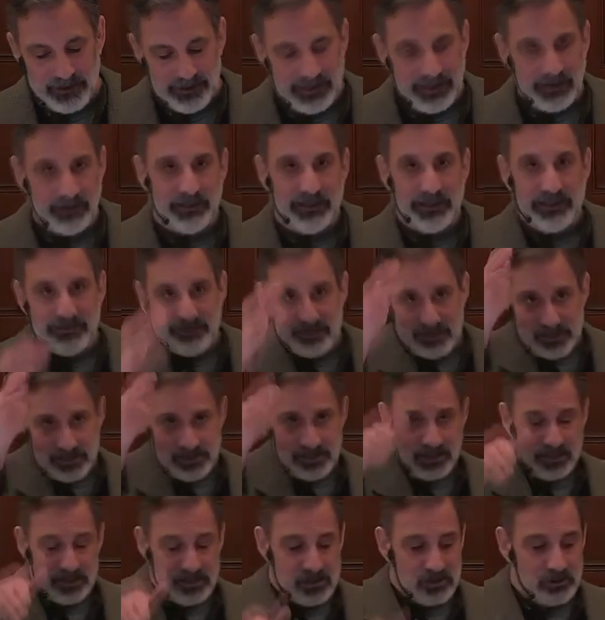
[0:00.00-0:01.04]
Now, in this
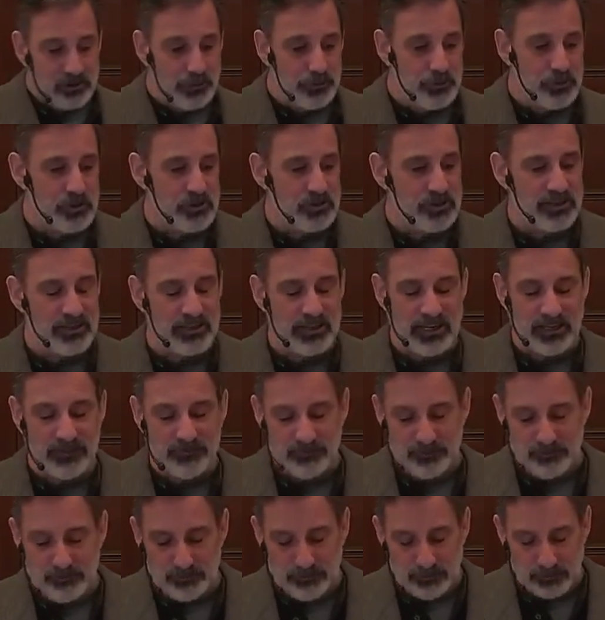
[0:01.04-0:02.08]
set of scriptures today
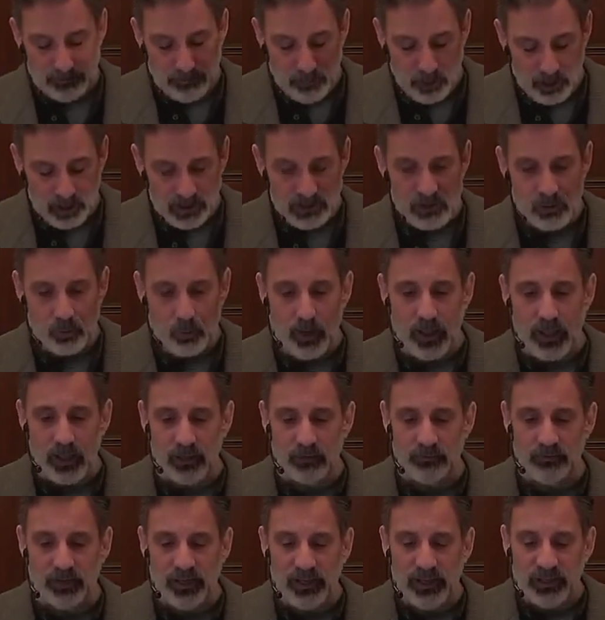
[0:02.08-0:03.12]
from Mark
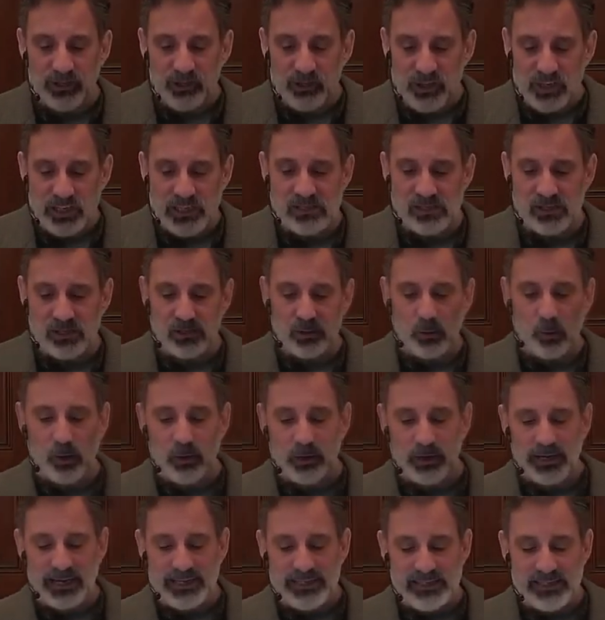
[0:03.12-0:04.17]
twelve, Jesus
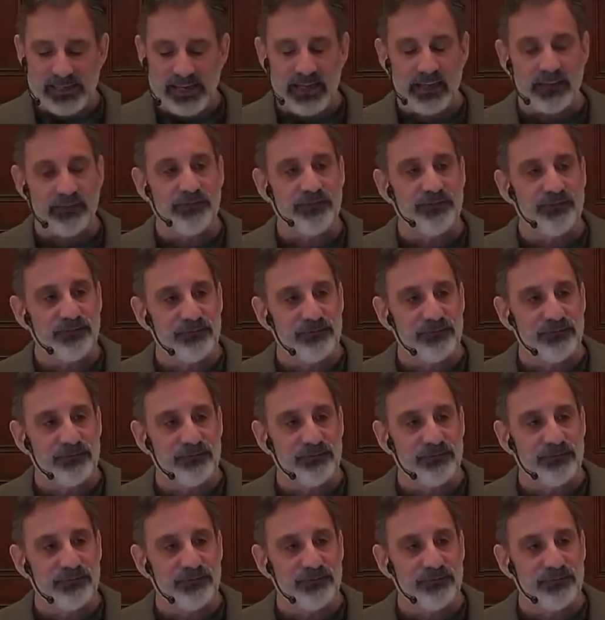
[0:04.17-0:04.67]
quoted Isaiah